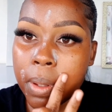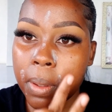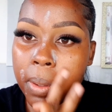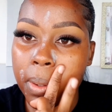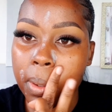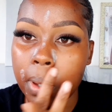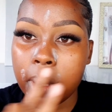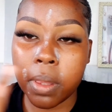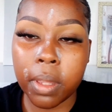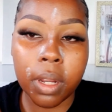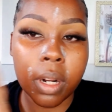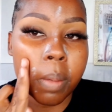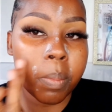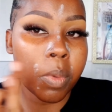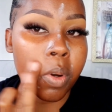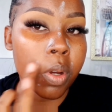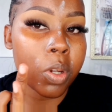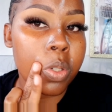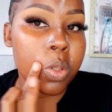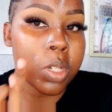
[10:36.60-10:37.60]
And then I'm
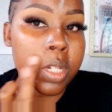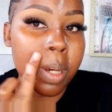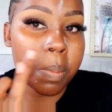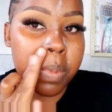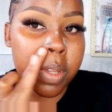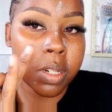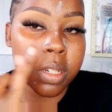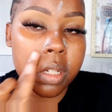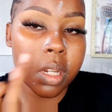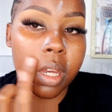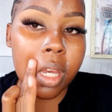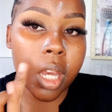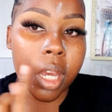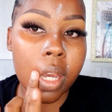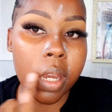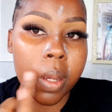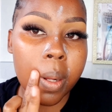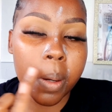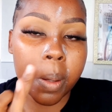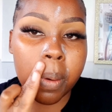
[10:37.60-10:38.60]
going to tap that
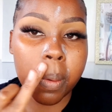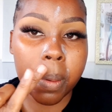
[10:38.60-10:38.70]
in,